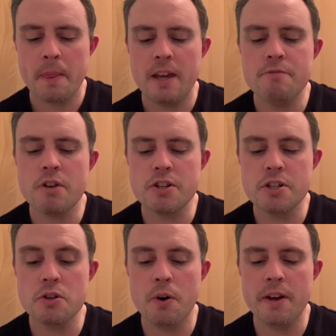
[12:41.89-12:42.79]
He
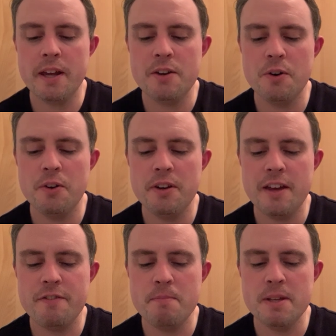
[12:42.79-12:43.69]
rushes on and on,
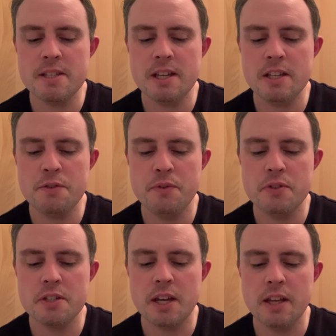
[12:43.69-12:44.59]
never missing his
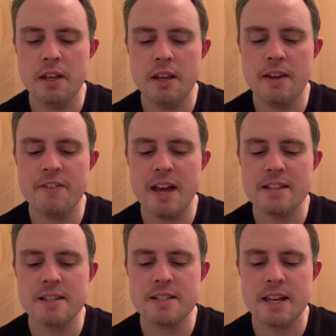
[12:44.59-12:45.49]
footing, never
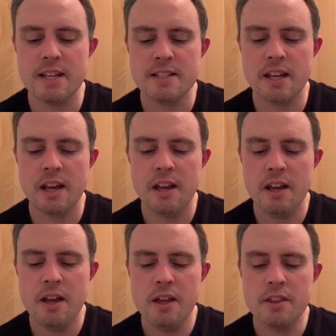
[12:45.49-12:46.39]
hesitating,
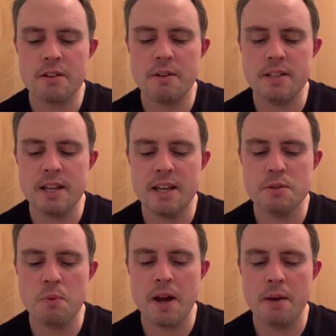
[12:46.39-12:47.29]
threading
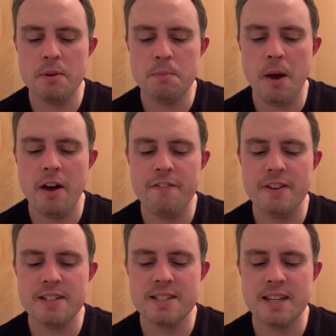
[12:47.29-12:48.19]
his way with
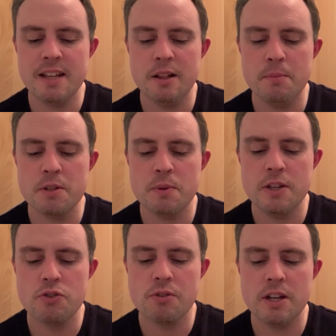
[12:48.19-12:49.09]
perfect skill
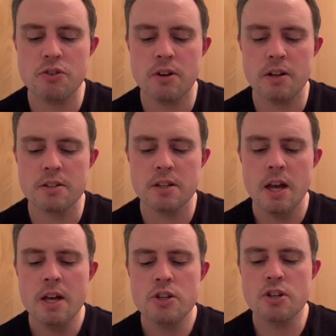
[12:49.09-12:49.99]
between tree trunks,
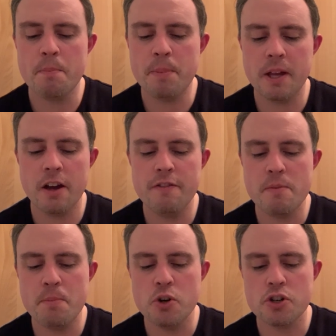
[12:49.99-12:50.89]
jumping over
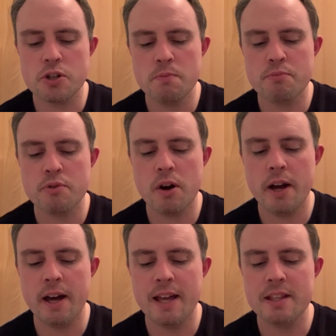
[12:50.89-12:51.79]
bush and
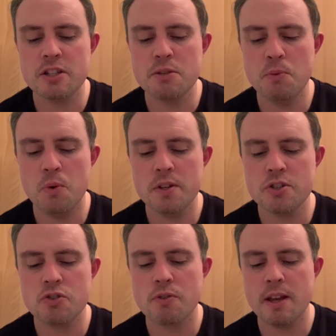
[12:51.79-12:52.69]
briar and the smallest
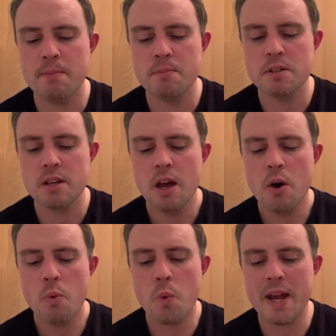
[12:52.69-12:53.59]
streams,
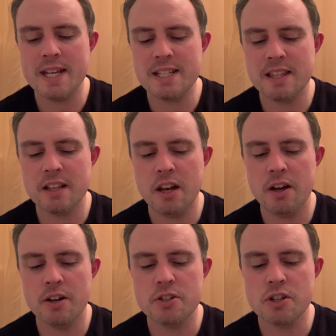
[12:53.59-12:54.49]
wading the
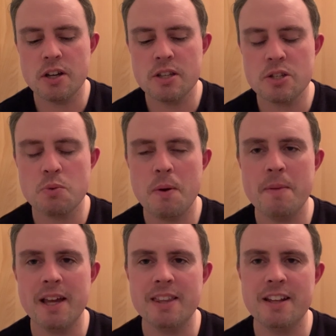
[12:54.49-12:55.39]
larger,
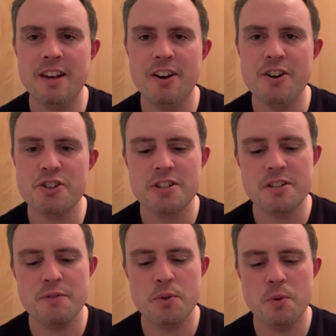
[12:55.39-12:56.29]
swimming the
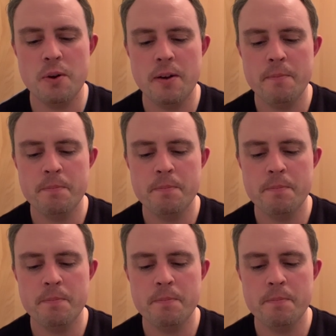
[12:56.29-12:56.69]
largest of all.